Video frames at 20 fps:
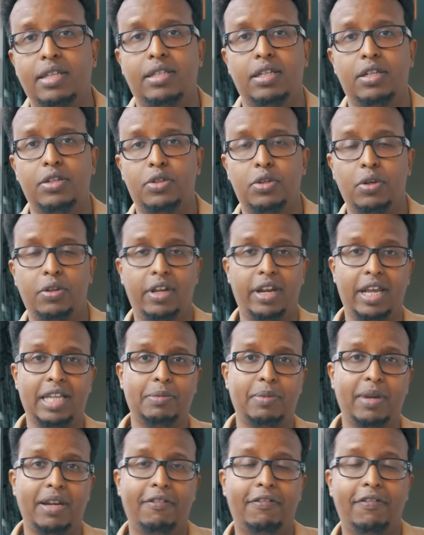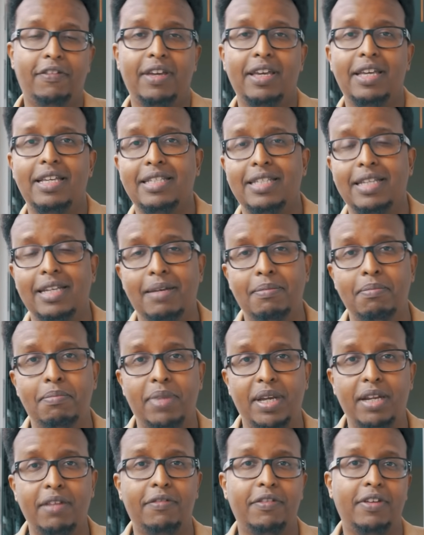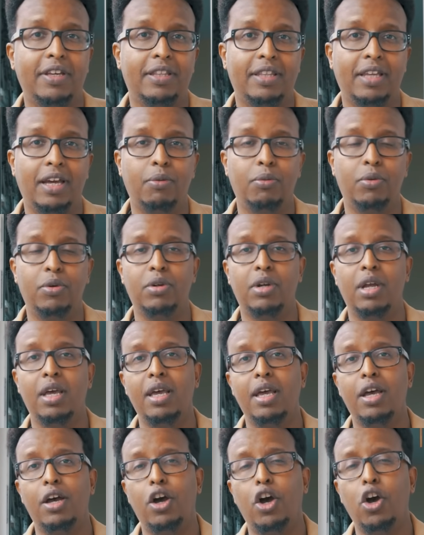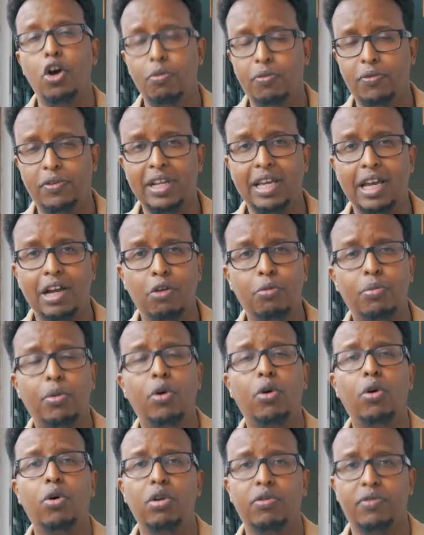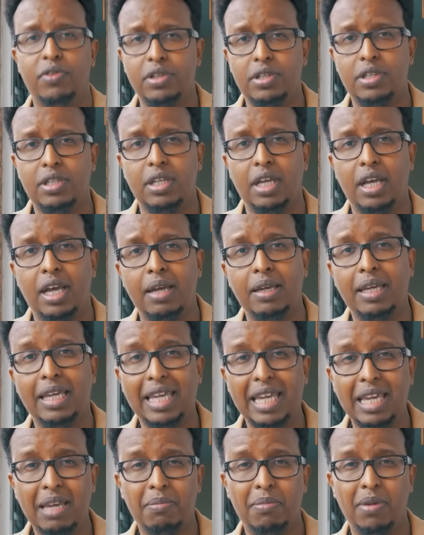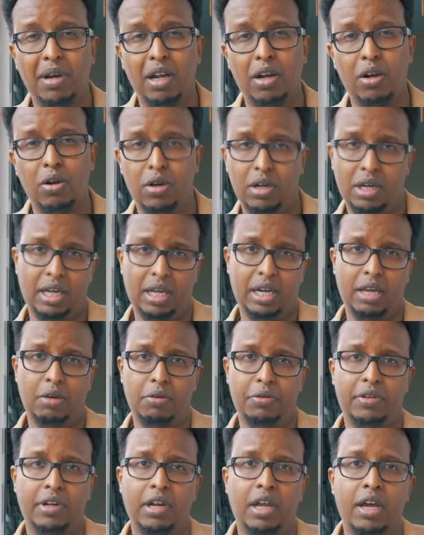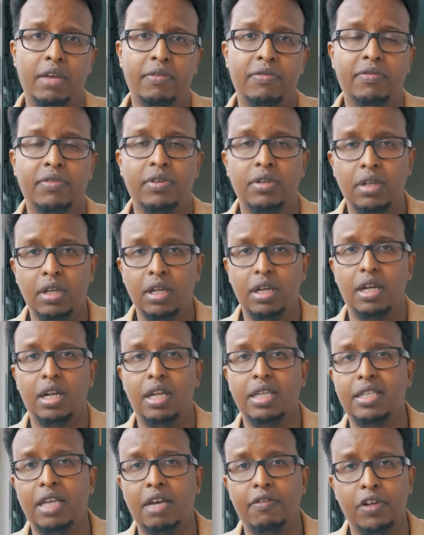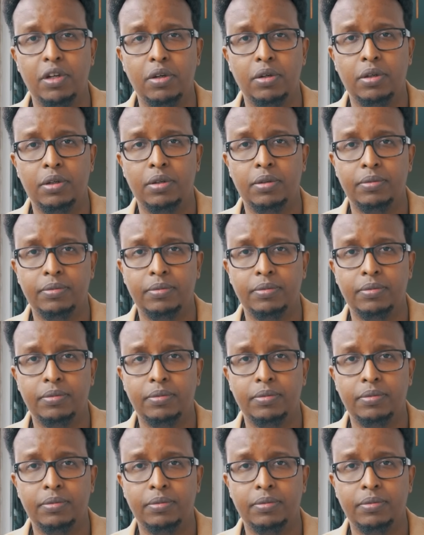Excellent. So the next benefit is a benefit that will hopefully help all of us keep a long and healthy life. Let's have a look.